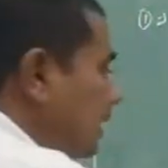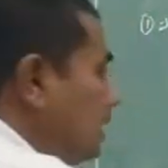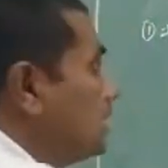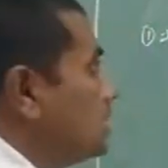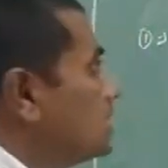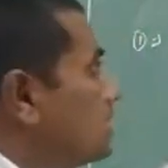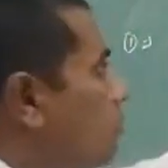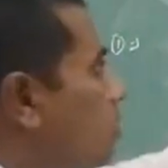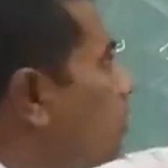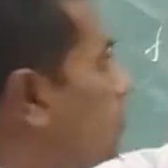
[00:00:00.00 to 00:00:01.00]
again it is in the
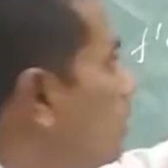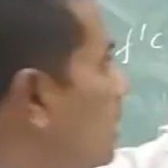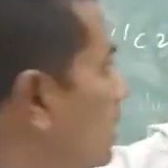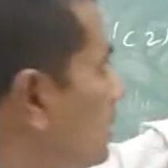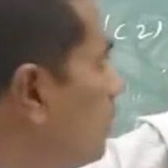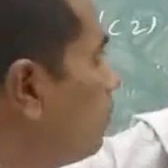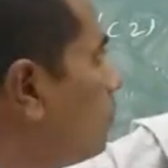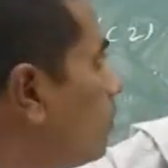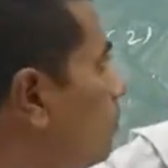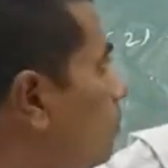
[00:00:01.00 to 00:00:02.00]
form of f
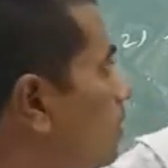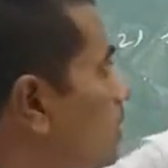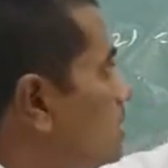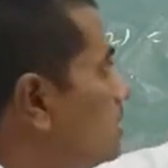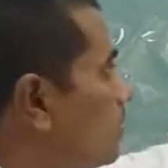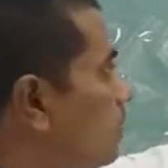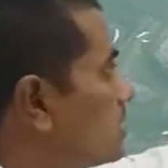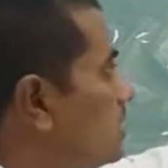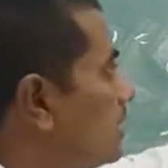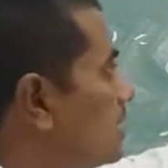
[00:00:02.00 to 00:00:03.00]
of z
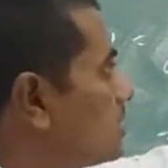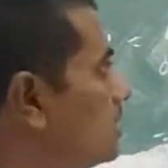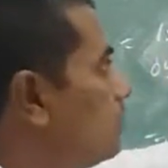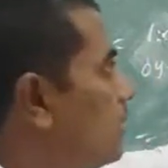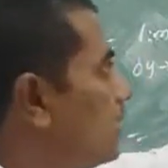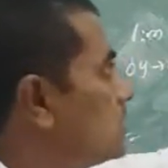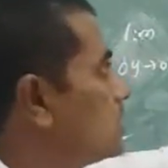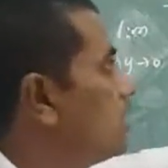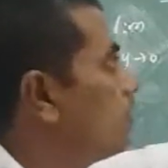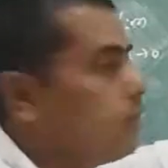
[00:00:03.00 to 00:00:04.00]
plus delta z minus
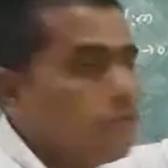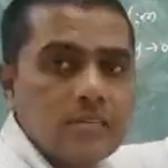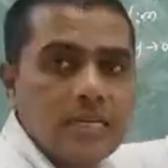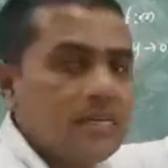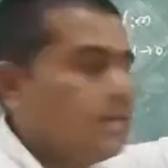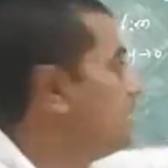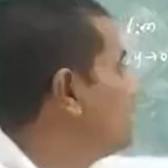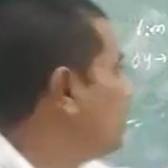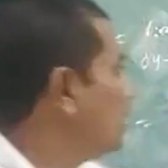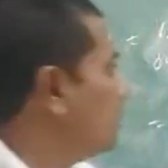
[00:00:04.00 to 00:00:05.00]
f of z
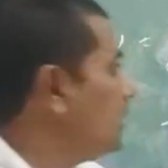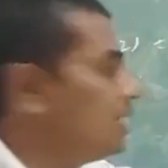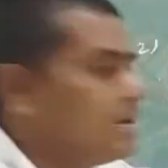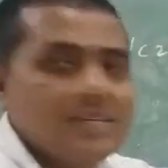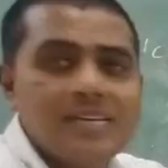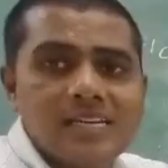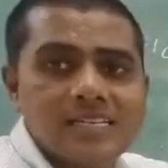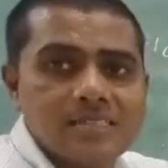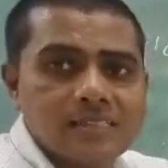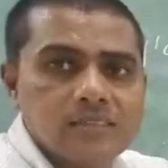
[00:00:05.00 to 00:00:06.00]
divided by
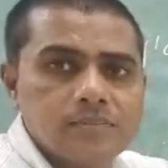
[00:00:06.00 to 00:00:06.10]
delta z.